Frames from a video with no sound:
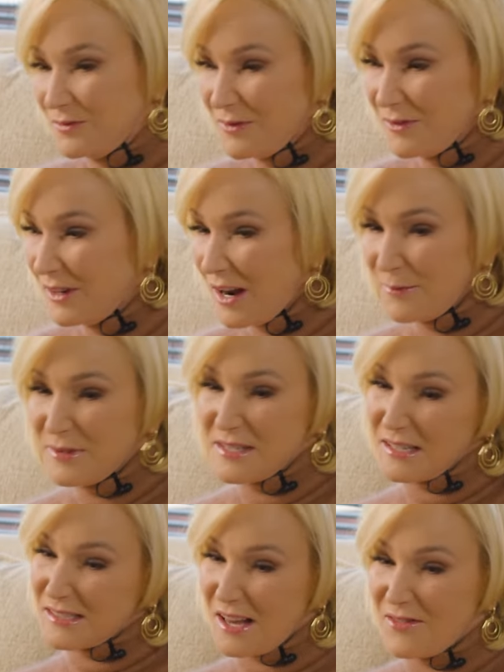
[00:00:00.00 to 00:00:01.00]
When I'm
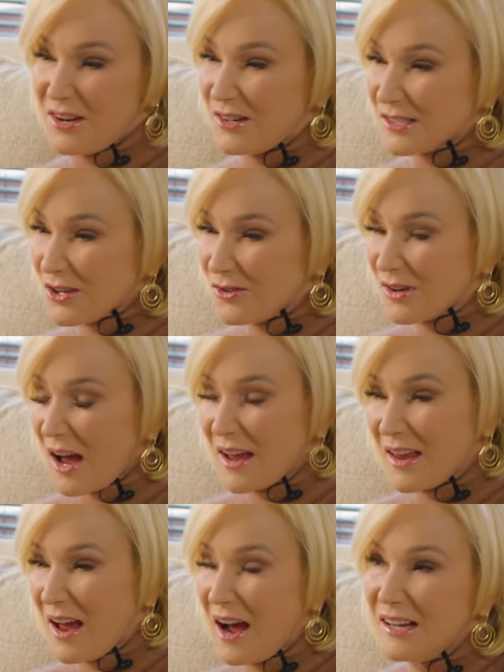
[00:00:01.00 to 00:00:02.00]
six, seven years old, I,
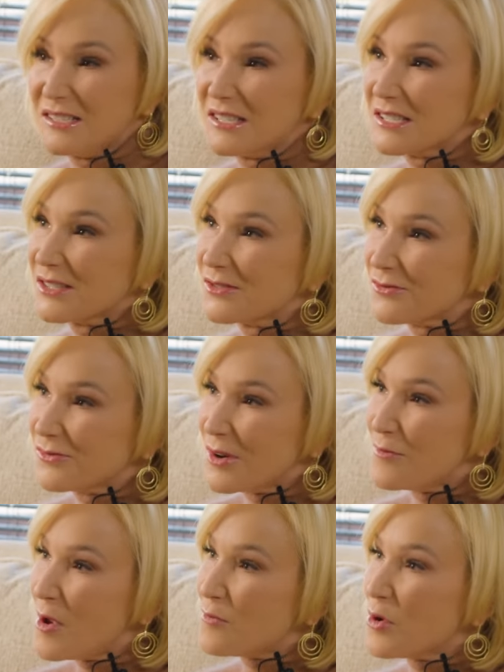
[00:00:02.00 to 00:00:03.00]
I just
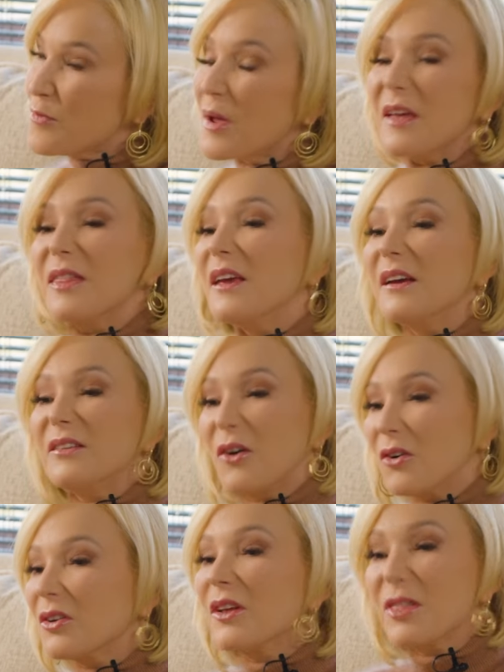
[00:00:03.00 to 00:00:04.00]
remember being the
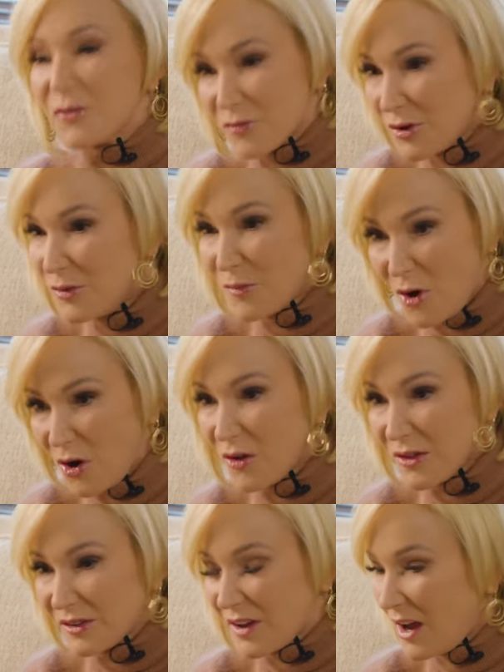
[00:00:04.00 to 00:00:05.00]
adult in the room all
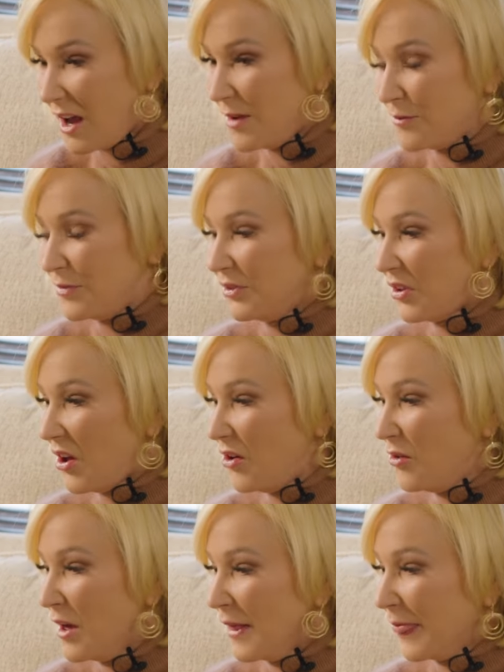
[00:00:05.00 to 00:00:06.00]
the time.
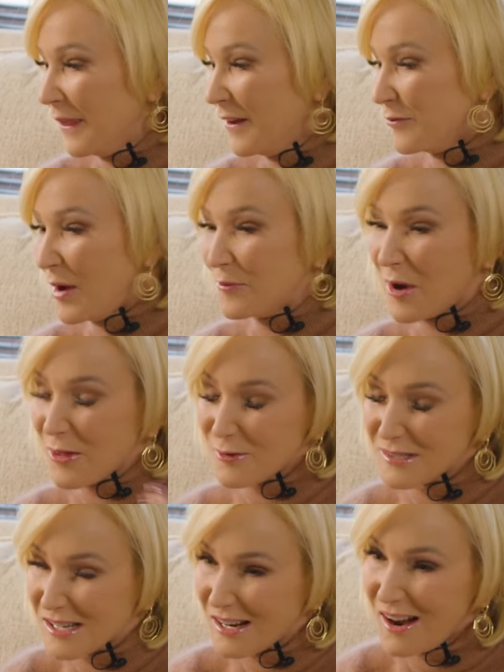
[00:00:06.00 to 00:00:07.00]
So if my brother
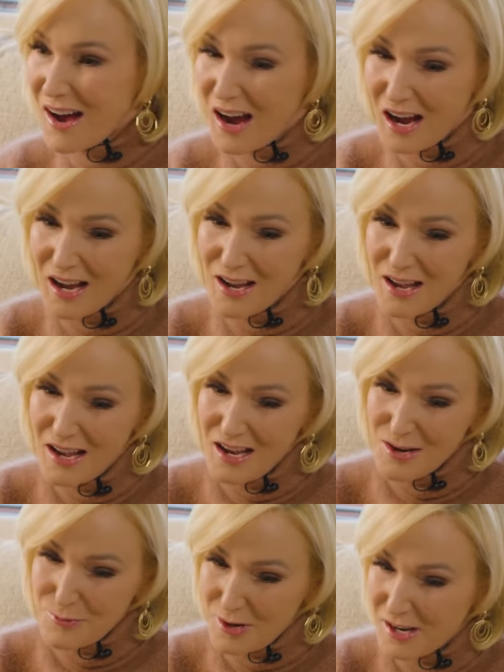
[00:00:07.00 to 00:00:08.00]
was getting high,
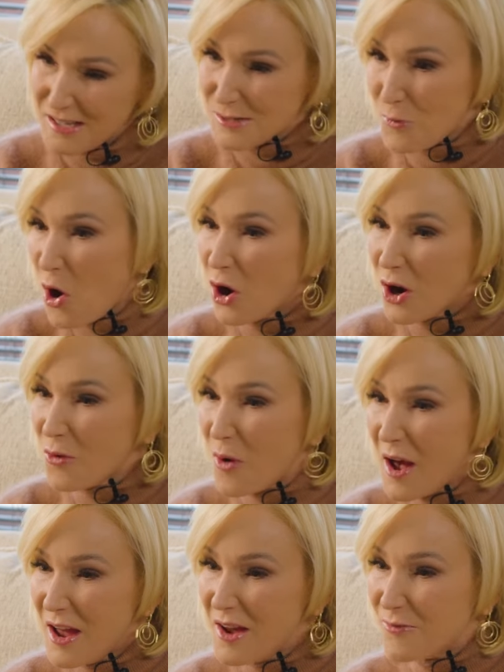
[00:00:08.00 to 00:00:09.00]
put his bong
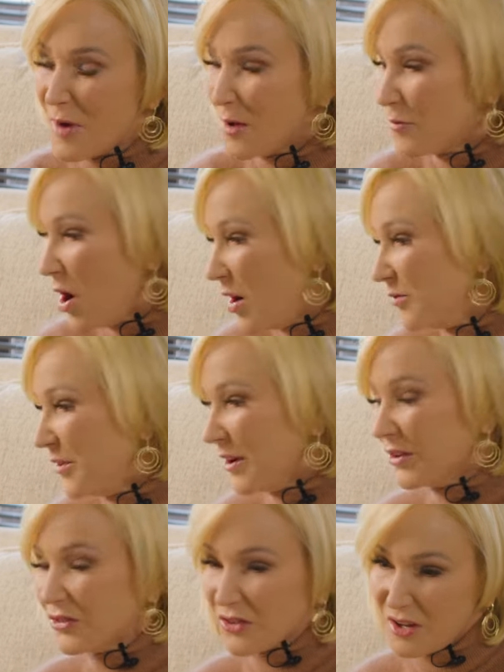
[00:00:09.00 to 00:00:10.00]
away. If my mom fell
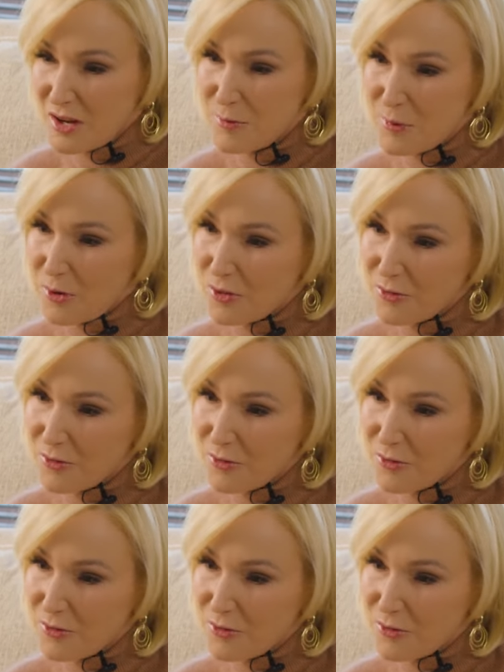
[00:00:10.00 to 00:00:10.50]
asleep on the